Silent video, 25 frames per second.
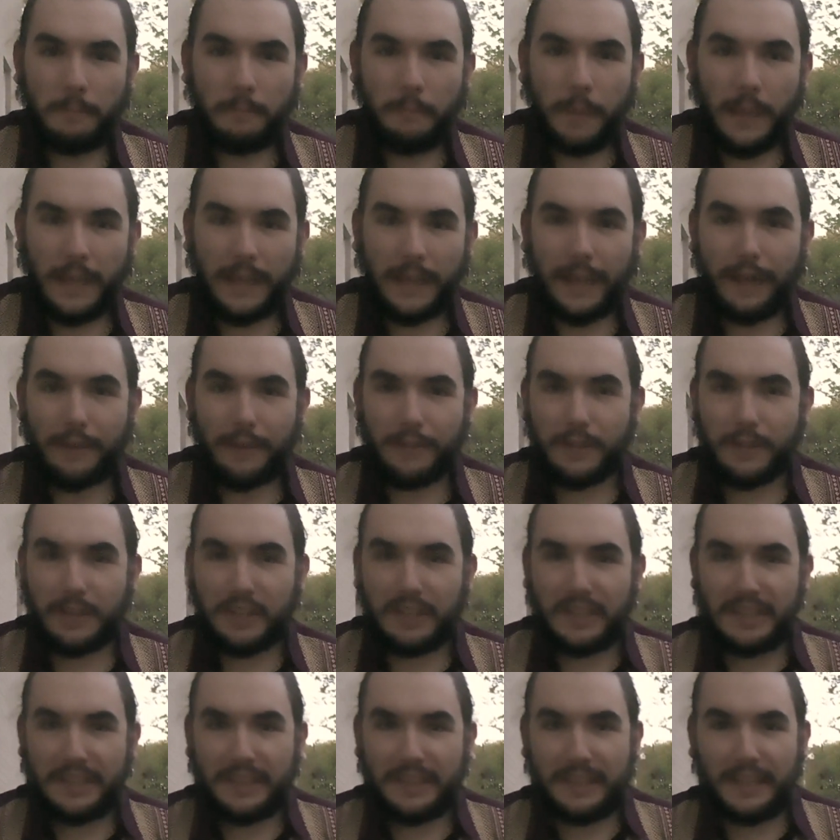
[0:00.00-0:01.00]
pick out the
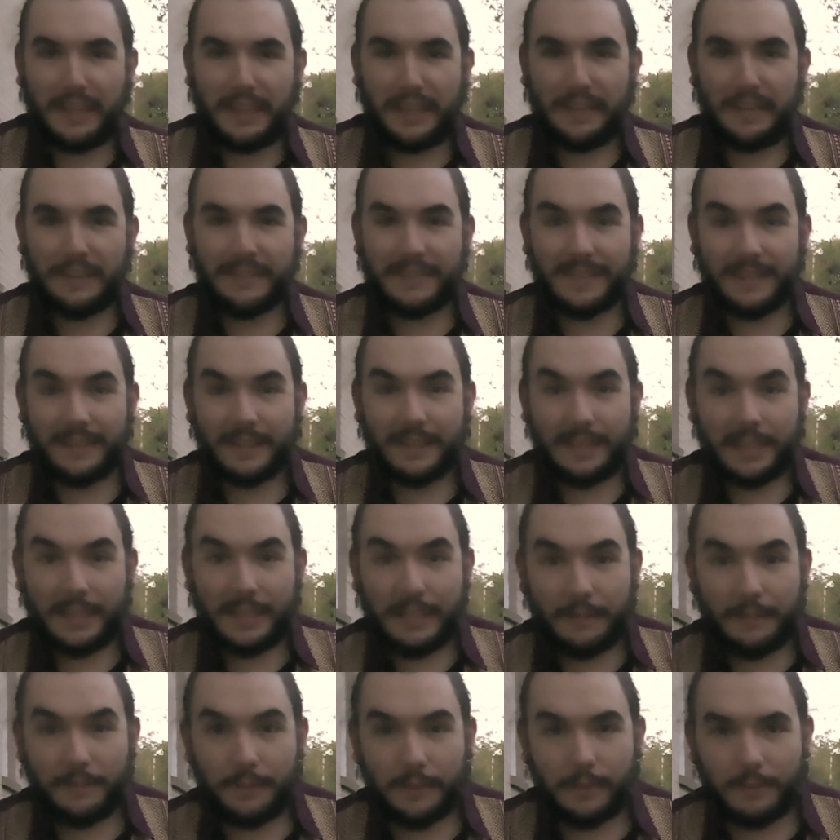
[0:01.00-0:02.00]
good things and
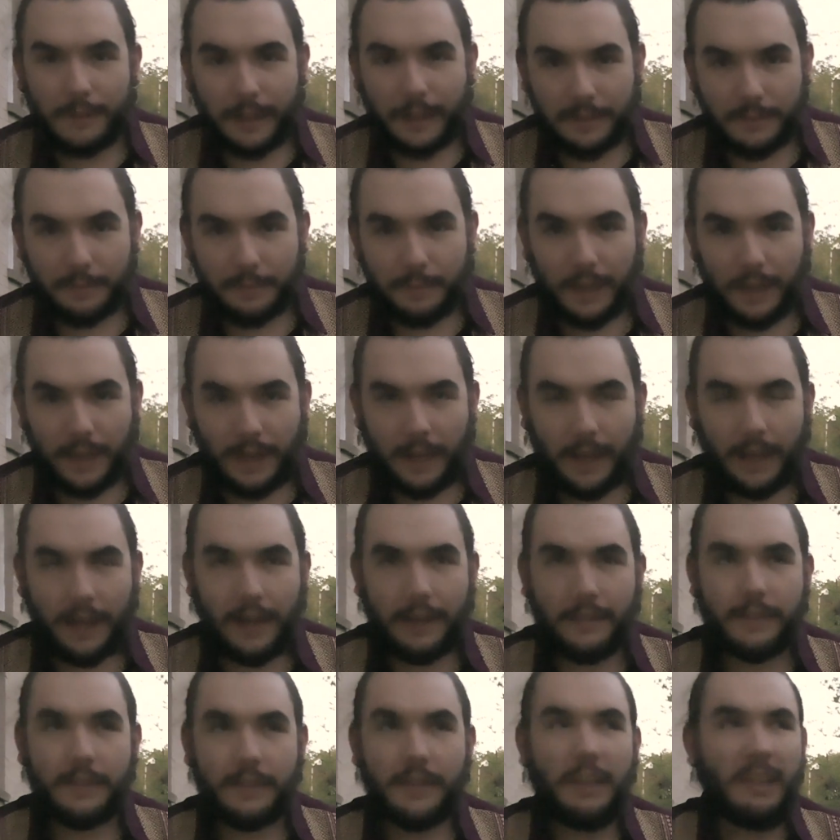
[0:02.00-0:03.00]
leave the rest
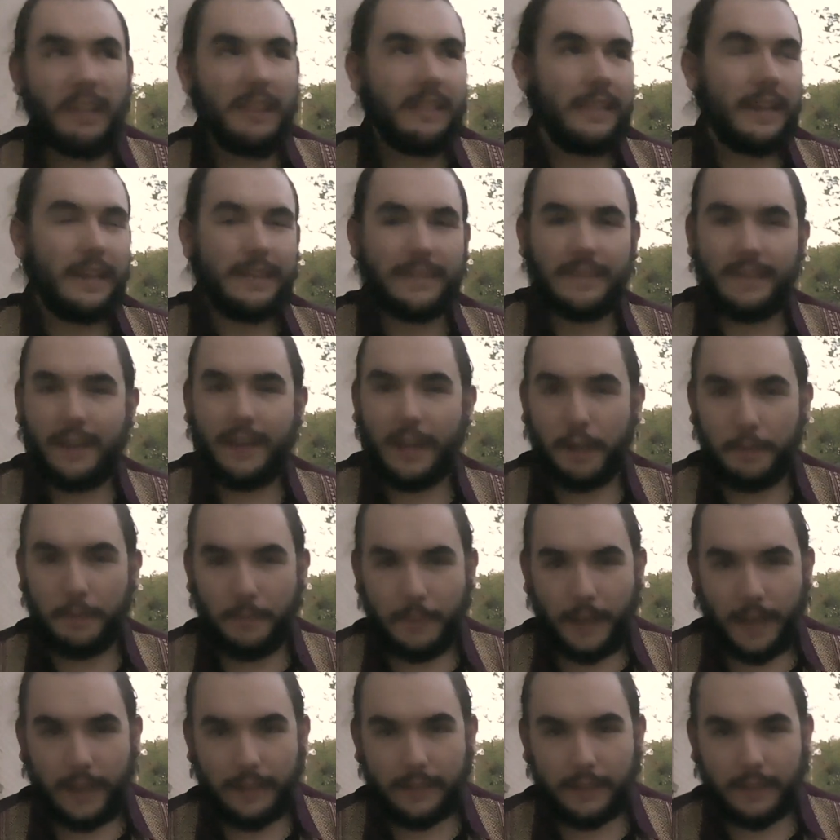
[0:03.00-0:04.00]
behind, that's not a
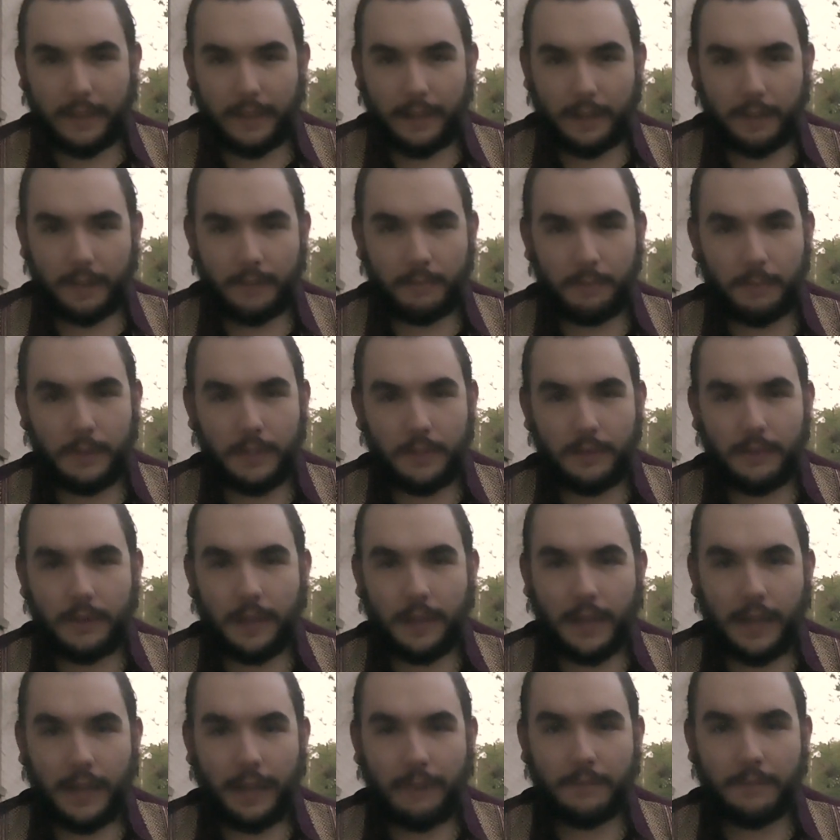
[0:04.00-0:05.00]
bad thing. We do
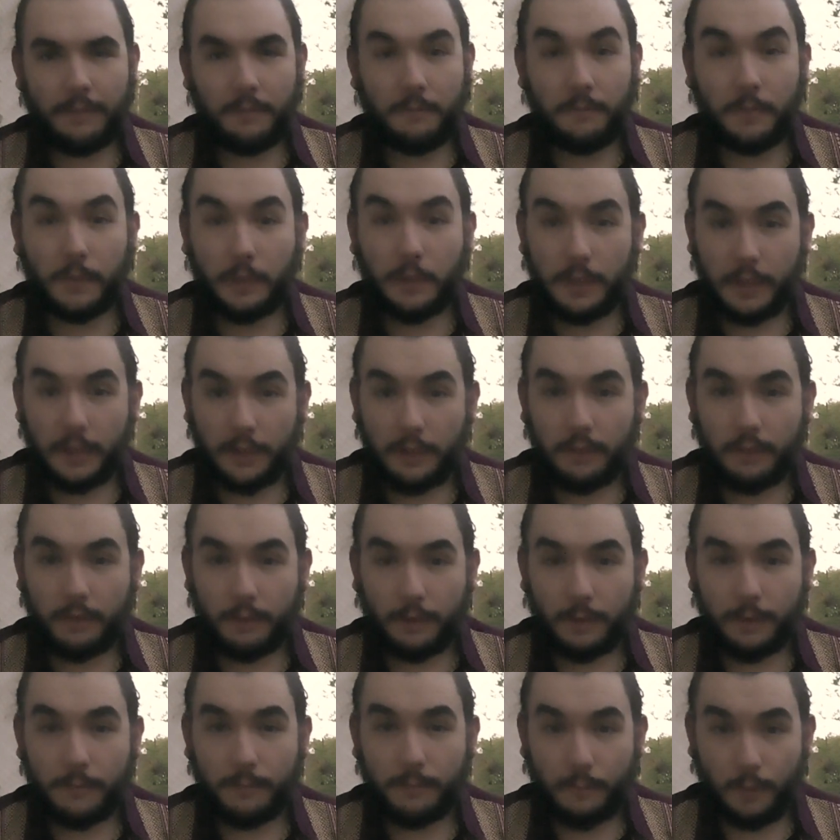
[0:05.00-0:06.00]
not have to fully
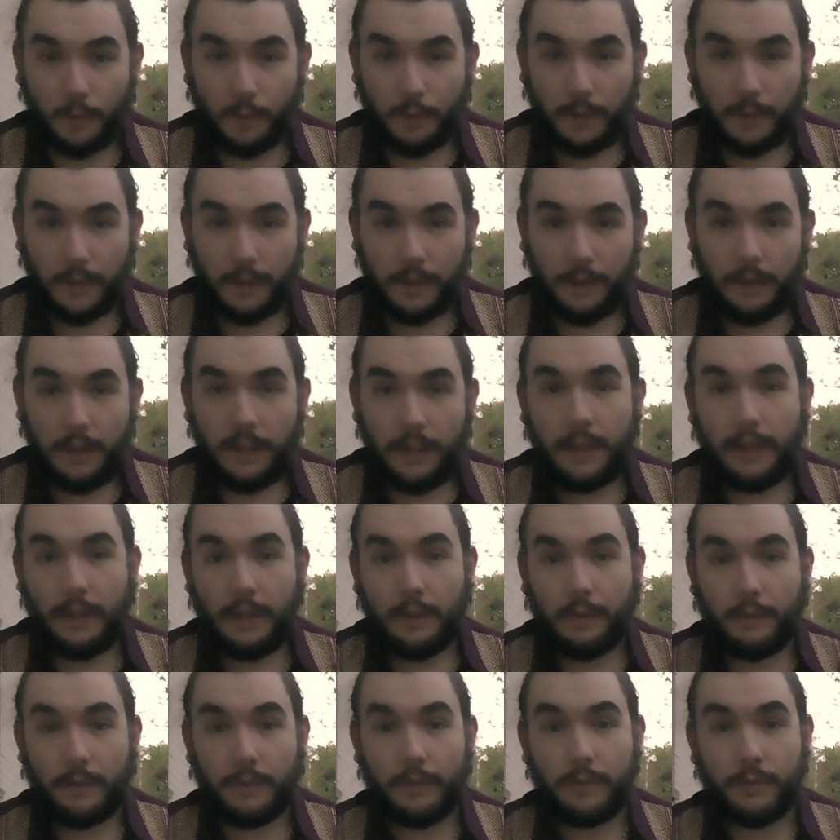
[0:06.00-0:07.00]
endorse Freud
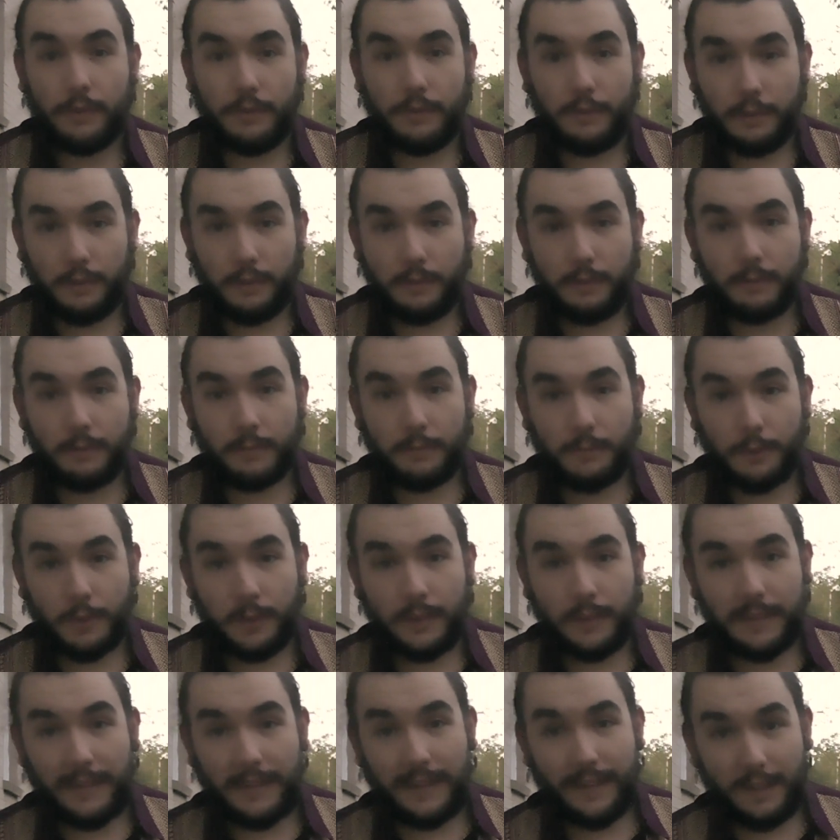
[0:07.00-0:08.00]
in order to use
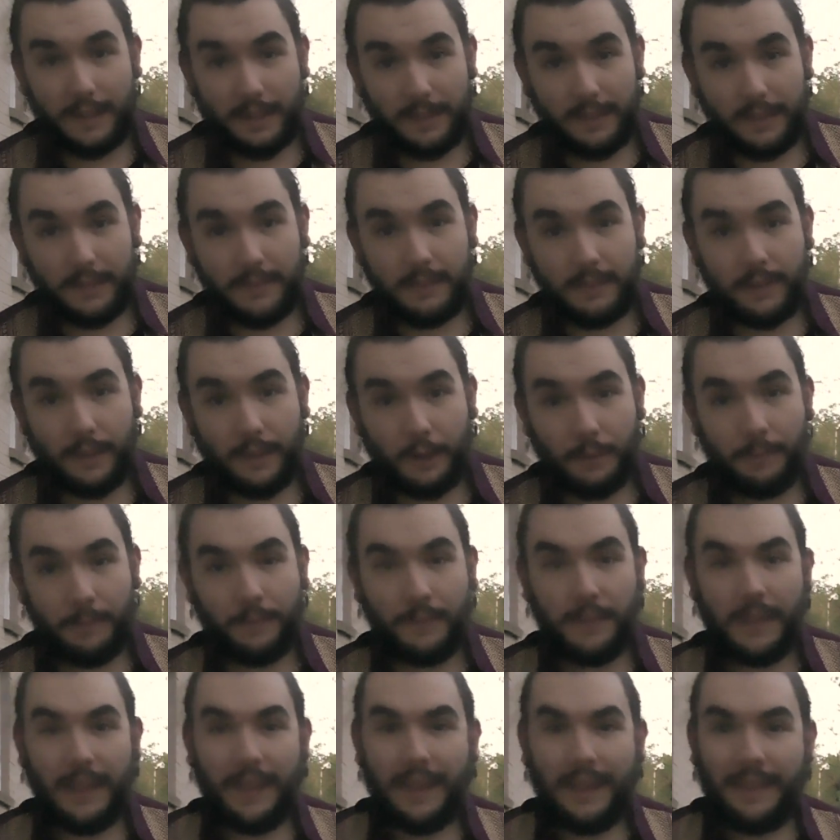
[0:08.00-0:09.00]
Freud's ideas. So
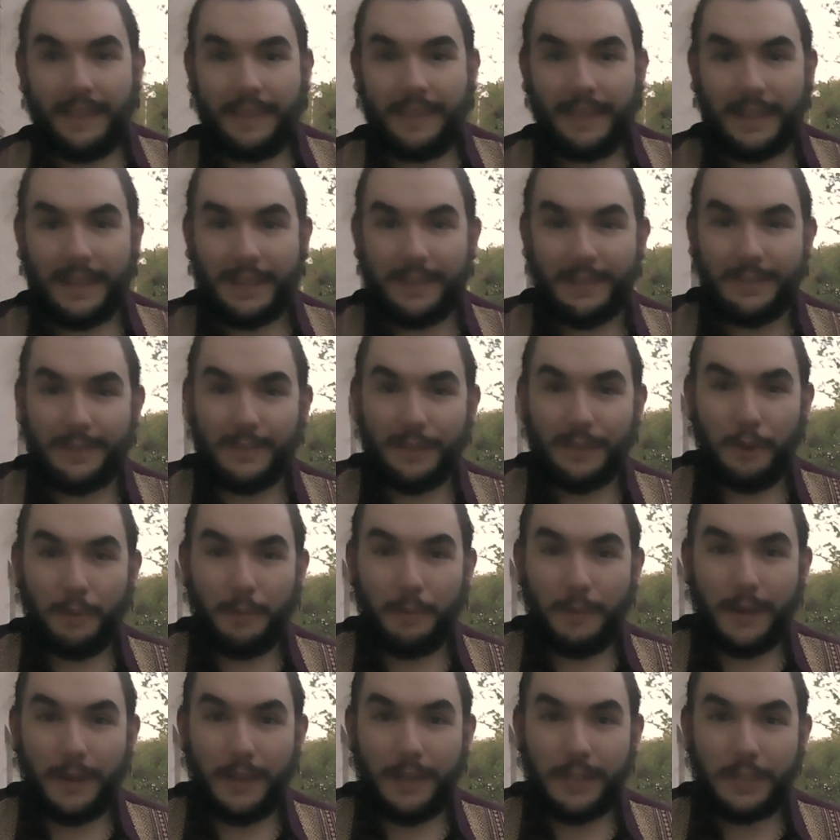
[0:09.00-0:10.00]
thank you so
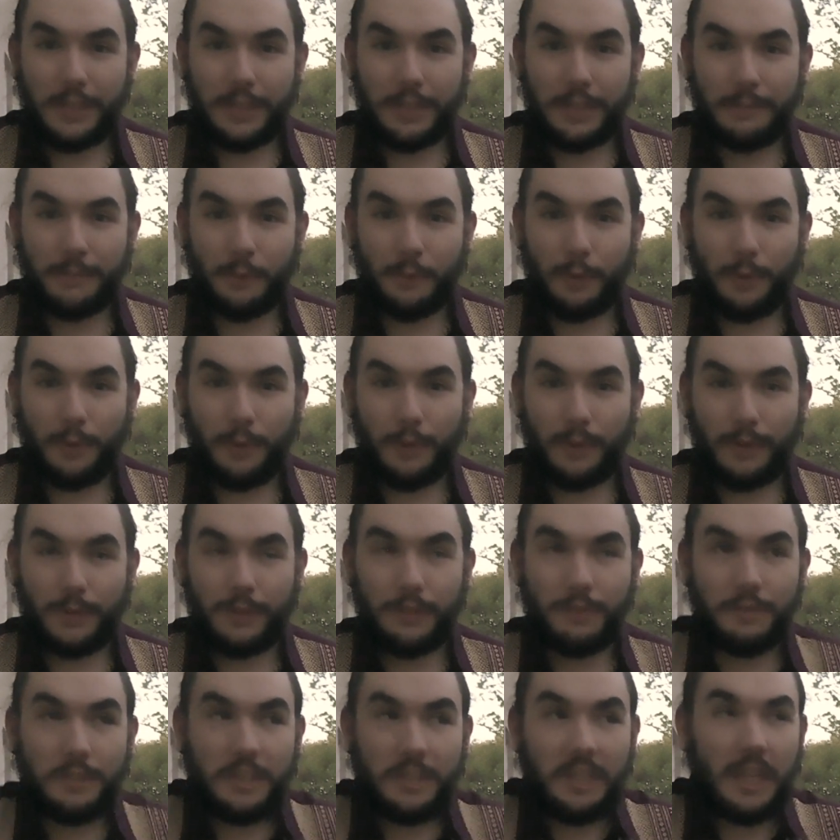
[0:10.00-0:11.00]
much for
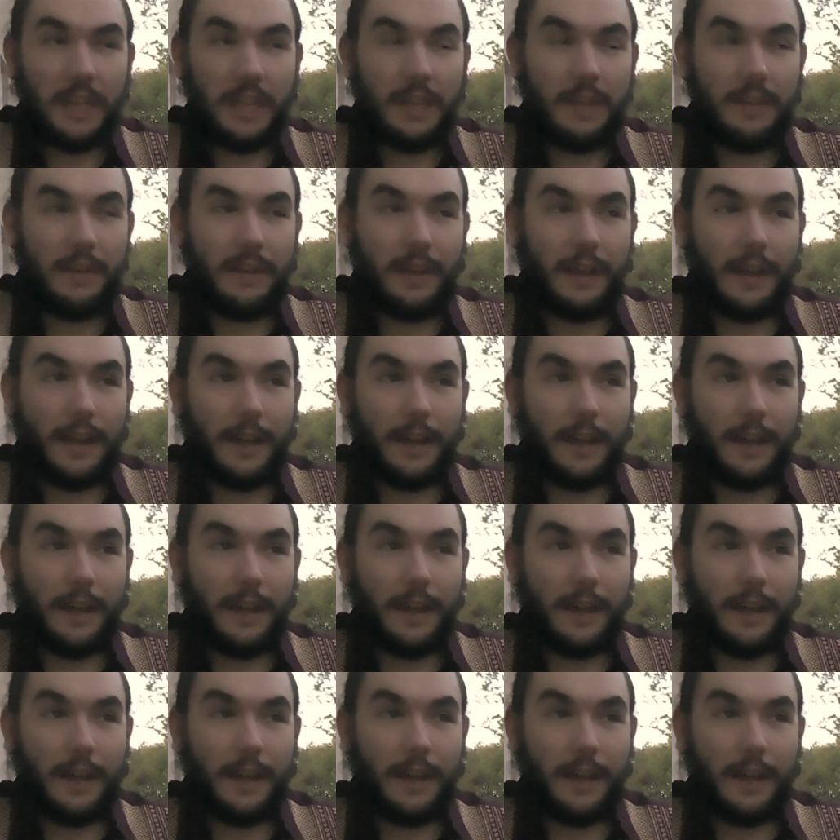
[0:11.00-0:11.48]
tuning in.